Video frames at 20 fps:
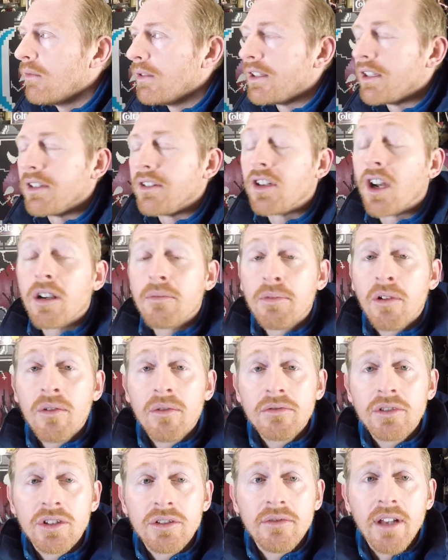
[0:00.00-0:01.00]

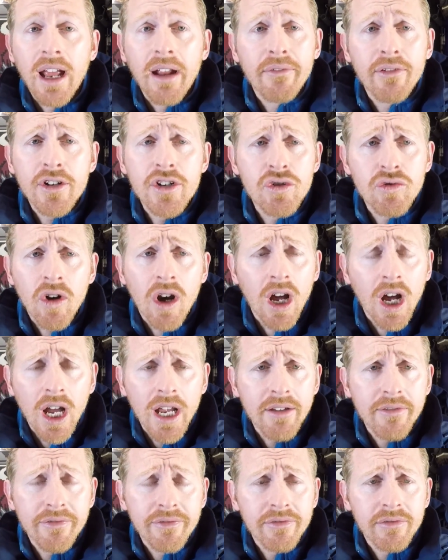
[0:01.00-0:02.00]
Turbo
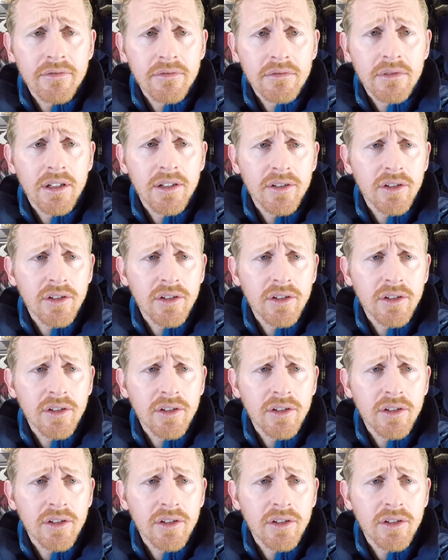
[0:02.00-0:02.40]
EverDrive. Is it